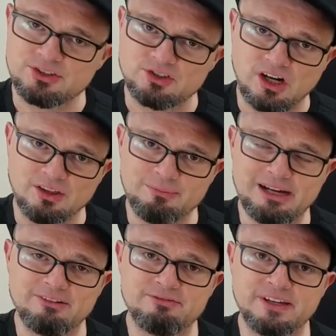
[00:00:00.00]
It's all
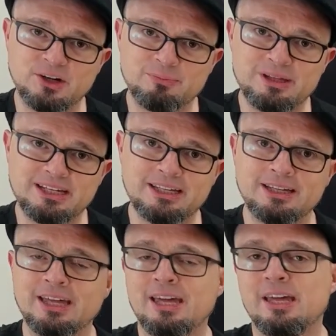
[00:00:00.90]
about finger
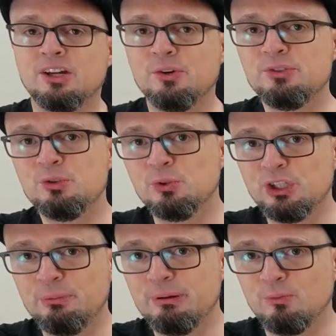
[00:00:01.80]
picking. It goes into a
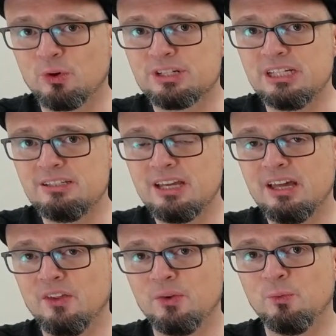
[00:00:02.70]
little bit more
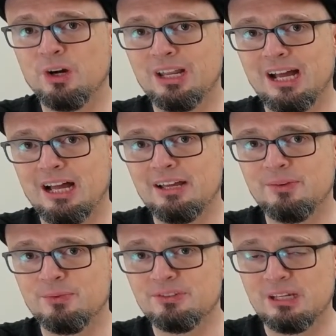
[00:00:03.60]
detail than what I
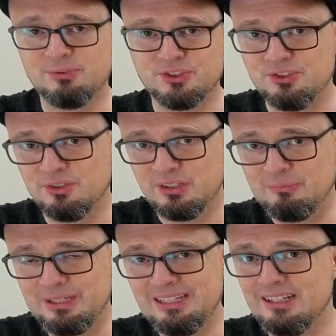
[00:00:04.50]
was able to do in the
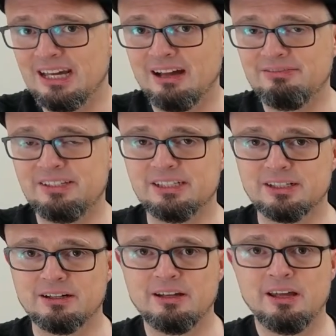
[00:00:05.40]
PDF
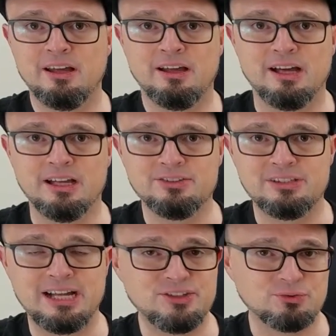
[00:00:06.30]
here. So
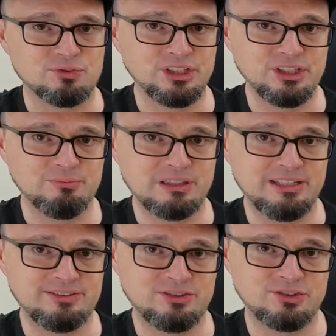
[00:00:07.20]
that's a really good
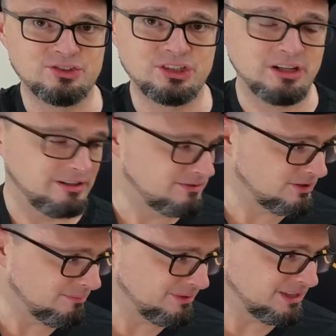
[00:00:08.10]
place to start. It's
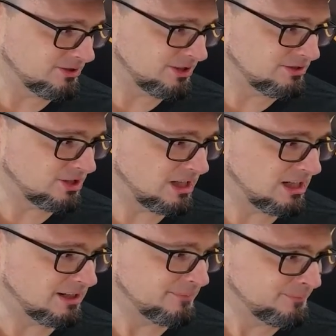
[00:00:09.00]
called Beginner
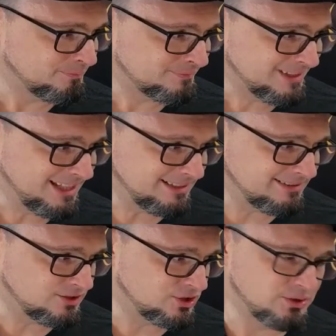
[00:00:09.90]
Guitar. It
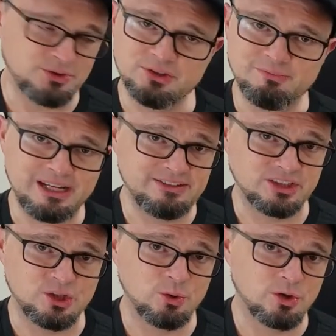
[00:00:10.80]
shows you
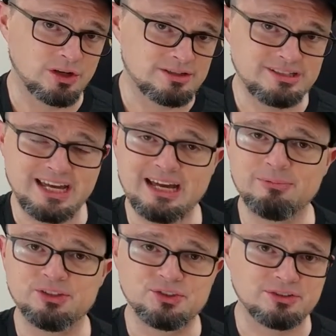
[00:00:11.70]
basic chords,
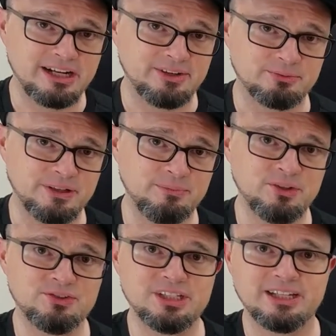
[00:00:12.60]
tablature, how to read
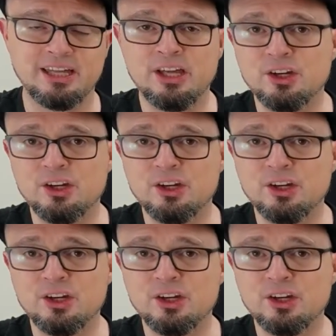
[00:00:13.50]
music.